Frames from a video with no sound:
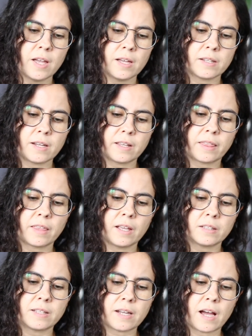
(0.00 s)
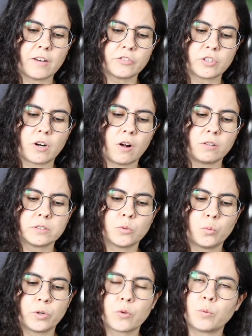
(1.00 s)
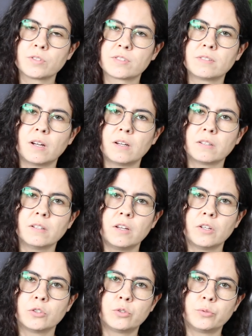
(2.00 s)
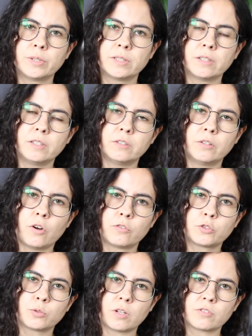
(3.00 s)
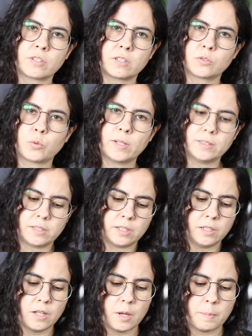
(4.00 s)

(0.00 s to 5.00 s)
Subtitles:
And I think that after all the work was done during the year of 2020,